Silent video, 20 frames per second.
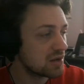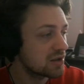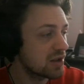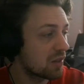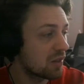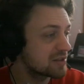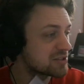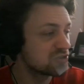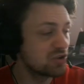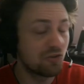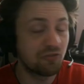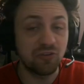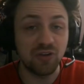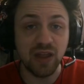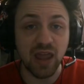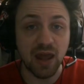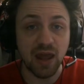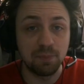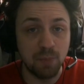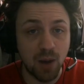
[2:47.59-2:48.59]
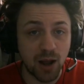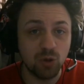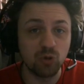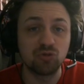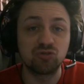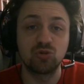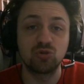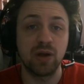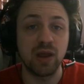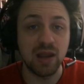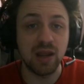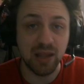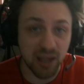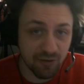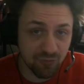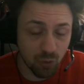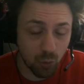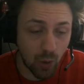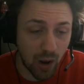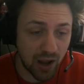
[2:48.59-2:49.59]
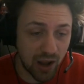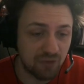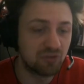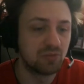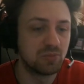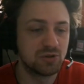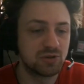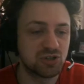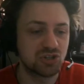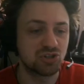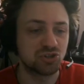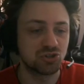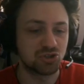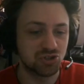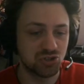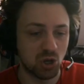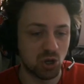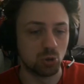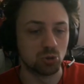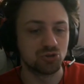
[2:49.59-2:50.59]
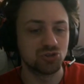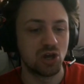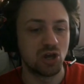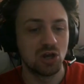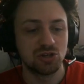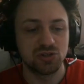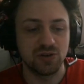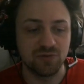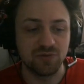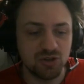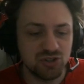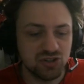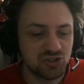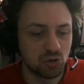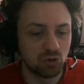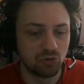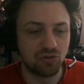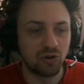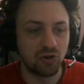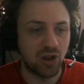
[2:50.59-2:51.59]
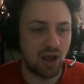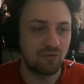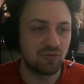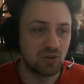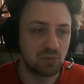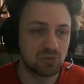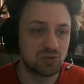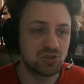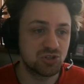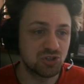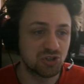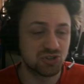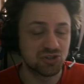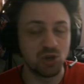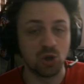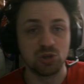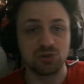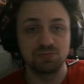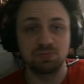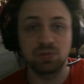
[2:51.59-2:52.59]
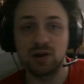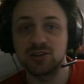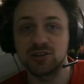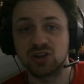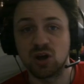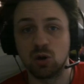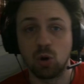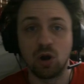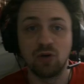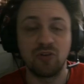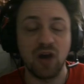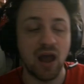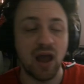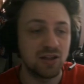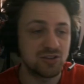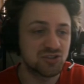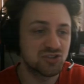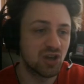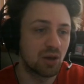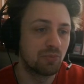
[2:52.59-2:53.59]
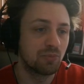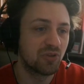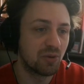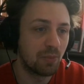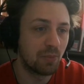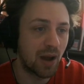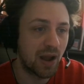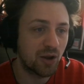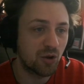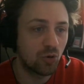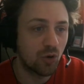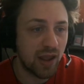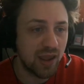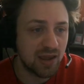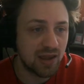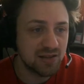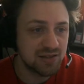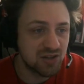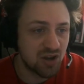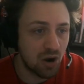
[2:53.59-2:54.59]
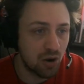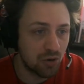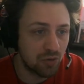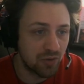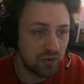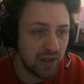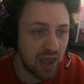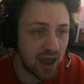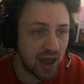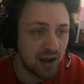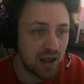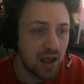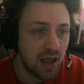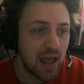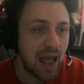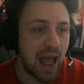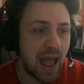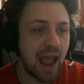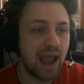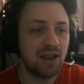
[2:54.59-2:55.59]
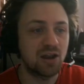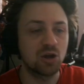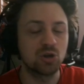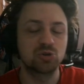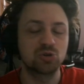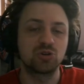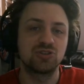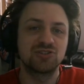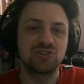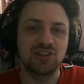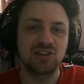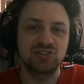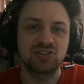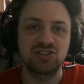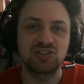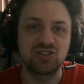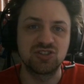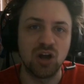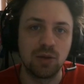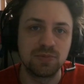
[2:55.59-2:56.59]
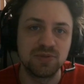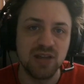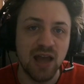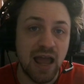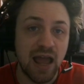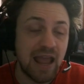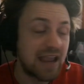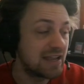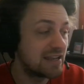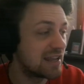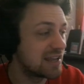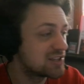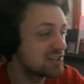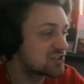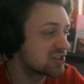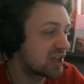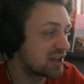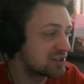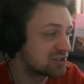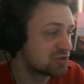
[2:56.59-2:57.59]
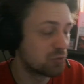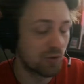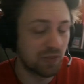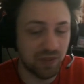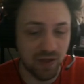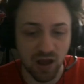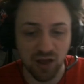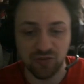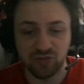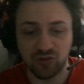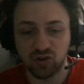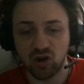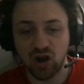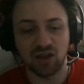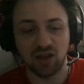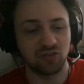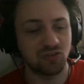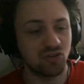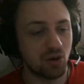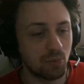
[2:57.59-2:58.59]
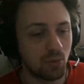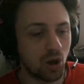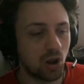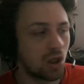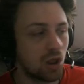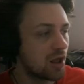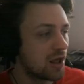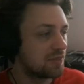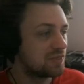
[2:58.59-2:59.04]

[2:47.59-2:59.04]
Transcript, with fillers: Now let's not forget, Michael's doing a giveaway for Magician Souls. So if you still don't have your Magician Souls, please go over and sub to Michael. He is currently at 860 subs. He needs to get to a thousand, guys. Come on.